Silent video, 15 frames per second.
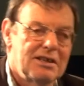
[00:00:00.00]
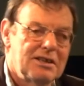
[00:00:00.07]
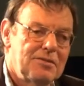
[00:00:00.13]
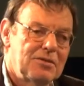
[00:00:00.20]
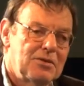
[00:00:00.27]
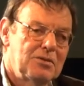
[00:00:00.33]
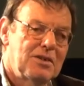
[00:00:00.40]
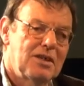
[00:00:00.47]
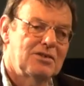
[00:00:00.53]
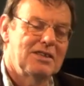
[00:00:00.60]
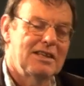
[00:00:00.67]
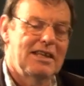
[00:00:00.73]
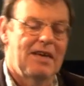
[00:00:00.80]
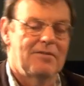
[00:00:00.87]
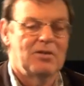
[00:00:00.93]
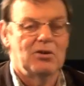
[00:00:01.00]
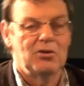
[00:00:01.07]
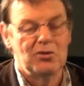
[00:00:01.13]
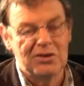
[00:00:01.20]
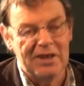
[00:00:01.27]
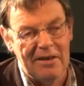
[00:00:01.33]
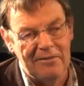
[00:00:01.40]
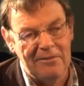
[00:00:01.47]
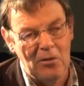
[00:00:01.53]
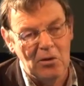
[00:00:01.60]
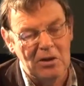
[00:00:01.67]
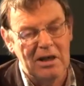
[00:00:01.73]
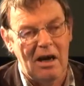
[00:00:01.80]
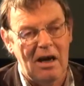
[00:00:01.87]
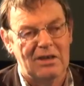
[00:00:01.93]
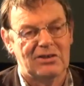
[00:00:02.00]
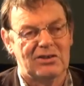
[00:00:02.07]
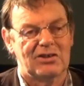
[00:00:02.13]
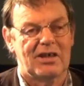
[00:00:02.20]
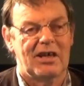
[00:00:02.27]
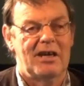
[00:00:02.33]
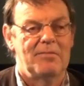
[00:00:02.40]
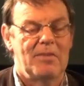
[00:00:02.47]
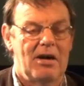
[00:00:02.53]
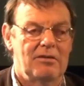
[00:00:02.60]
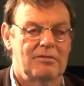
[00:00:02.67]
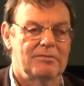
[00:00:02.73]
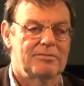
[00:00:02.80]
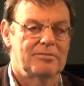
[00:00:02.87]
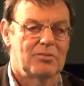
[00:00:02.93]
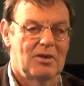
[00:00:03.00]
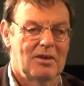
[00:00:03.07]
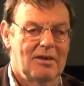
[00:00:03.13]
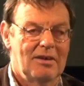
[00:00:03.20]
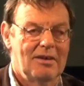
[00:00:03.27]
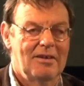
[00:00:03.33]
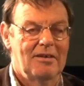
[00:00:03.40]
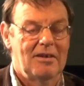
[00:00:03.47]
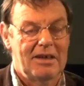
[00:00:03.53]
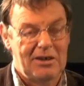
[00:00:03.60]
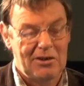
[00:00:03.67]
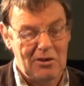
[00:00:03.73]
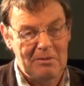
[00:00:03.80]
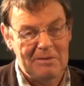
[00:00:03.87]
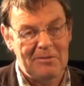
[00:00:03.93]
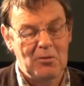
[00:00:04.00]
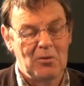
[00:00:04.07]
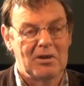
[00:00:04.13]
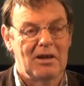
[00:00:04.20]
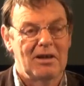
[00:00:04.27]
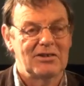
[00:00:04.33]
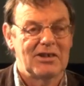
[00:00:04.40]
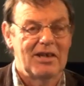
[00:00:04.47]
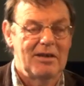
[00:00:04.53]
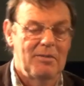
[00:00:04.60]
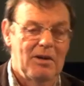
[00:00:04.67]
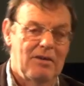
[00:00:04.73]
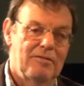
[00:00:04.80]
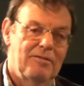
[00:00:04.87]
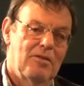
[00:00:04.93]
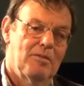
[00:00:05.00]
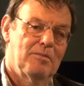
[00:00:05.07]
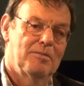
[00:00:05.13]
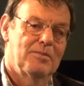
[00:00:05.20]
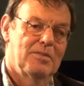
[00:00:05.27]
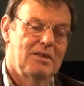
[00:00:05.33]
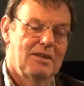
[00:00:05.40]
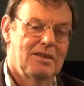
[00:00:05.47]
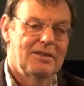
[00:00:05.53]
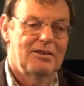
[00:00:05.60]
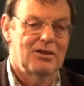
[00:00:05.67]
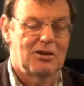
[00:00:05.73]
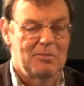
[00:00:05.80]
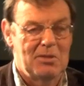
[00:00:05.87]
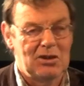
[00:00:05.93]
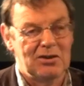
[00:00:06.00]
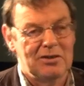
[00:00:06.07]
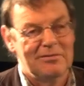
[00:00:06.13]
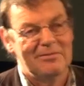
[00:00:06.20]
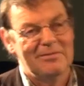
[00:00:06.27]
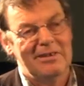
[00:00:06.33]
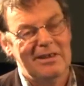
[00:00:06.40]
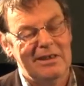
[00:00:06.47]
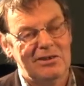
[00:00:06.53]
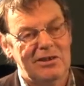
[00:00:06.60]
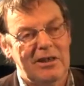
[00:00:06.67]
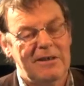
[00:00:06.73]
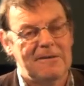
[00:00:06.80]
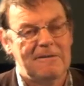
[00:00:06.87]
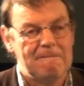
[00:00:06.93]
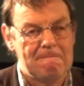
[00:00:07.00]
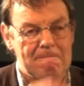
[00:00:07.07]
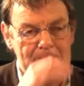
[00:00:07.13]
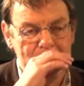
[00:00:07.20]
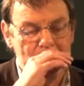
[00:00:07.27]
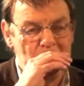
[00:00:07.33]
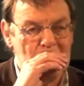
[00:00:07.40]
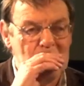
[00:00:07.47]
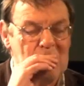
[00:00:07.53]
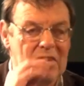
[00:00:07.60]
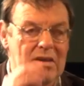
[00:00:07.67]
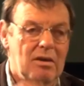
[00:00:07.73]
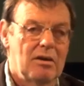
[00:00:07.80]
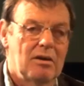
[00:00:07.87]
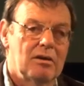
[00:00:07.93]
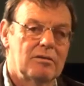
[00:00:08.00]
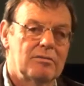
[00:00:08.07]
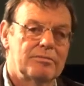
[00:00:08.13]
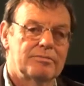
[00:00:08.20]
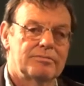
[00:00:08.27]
the end of two thousand eleven, a new set of forecasts came out. Economic forecasts came out from the Commission, and they said, uh,